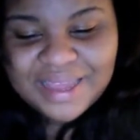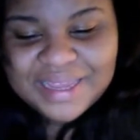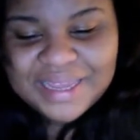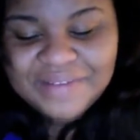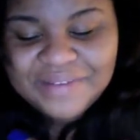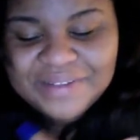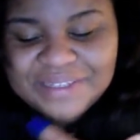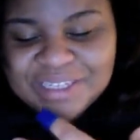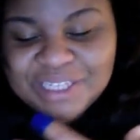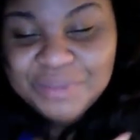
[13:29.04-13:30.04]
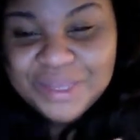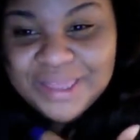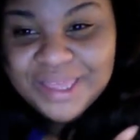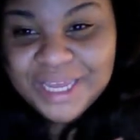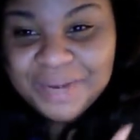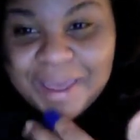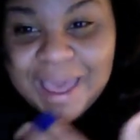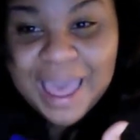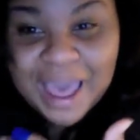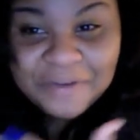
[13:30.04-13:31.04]
even just me thinking about
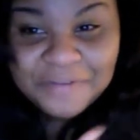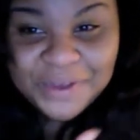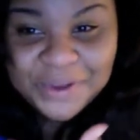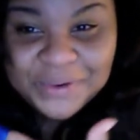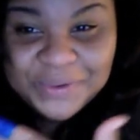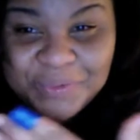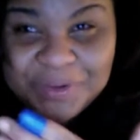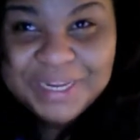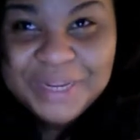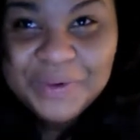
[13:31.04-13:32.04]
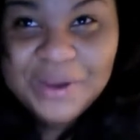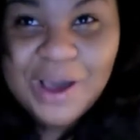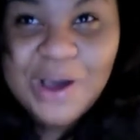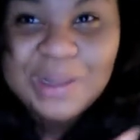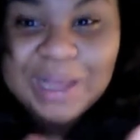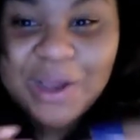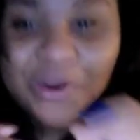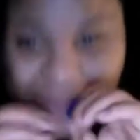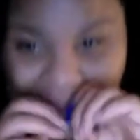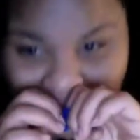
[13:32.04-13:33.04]
how I felt when he would call, like,
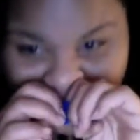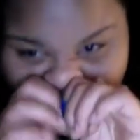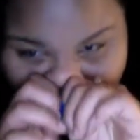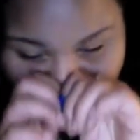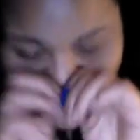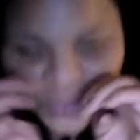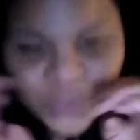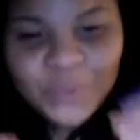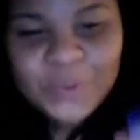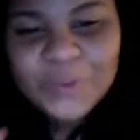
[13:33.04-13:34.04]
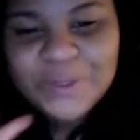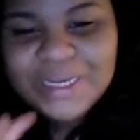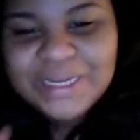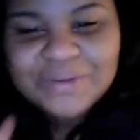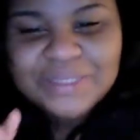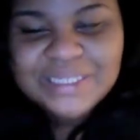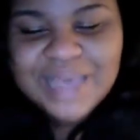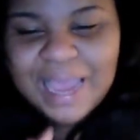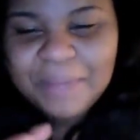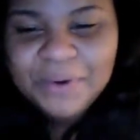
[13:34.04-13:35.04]
over the summertime when we would get on
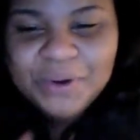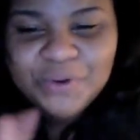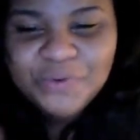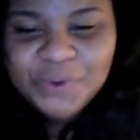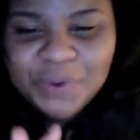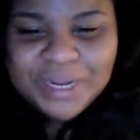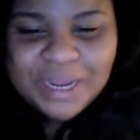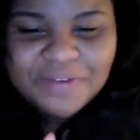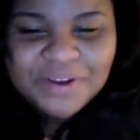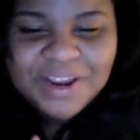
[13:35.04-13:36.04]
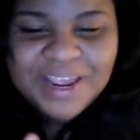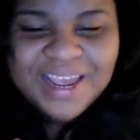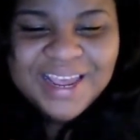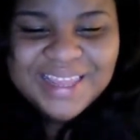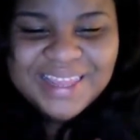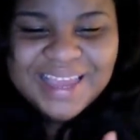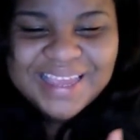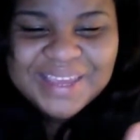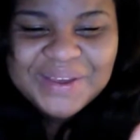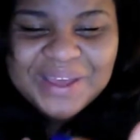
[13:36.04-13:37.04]
Skype or Uber or whatever.
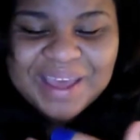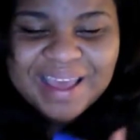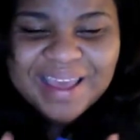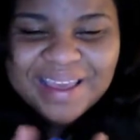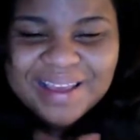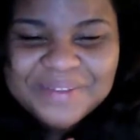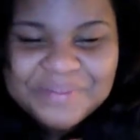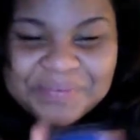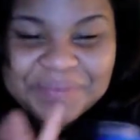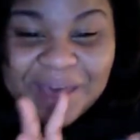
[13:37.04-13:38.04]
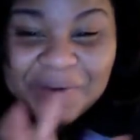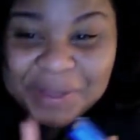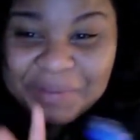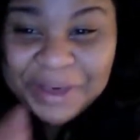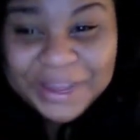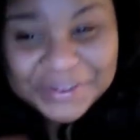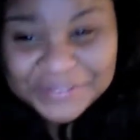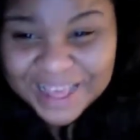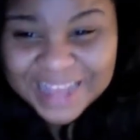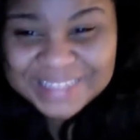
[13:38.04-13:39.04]
Like, I would get
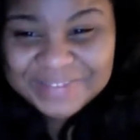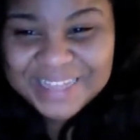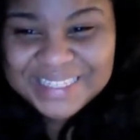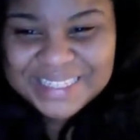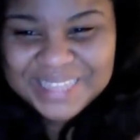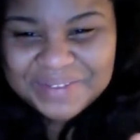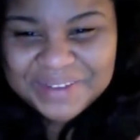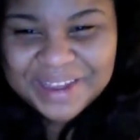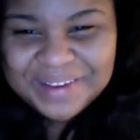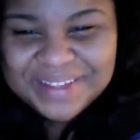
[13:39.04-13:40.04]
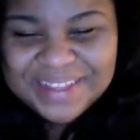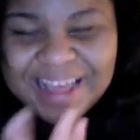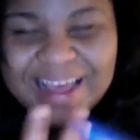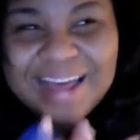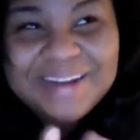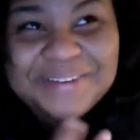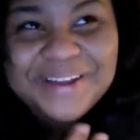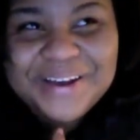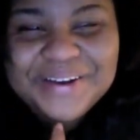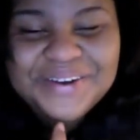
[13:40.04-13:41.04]
butterflies in my stomach. I don't
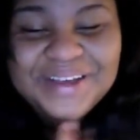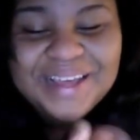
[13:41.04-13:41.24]
know.